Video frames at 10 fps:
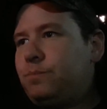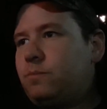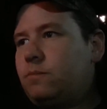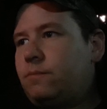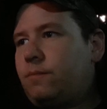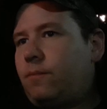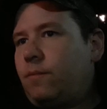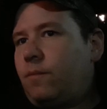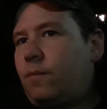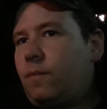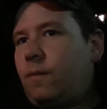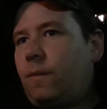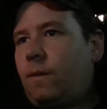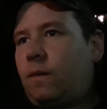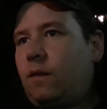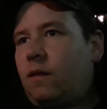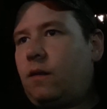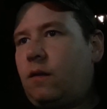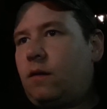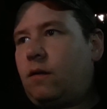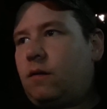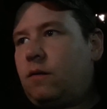Nobody speaks.